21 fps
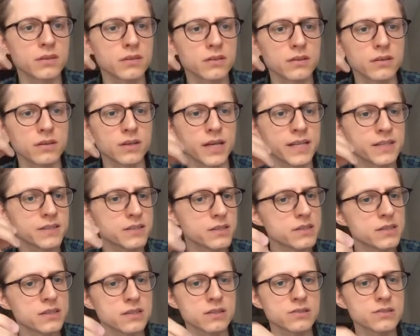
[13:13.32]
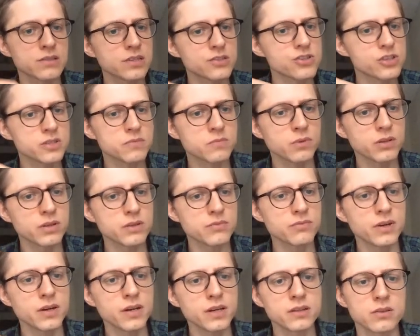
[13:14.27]
entities that they just
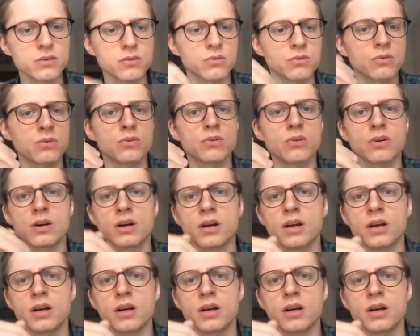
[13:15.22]
modified, or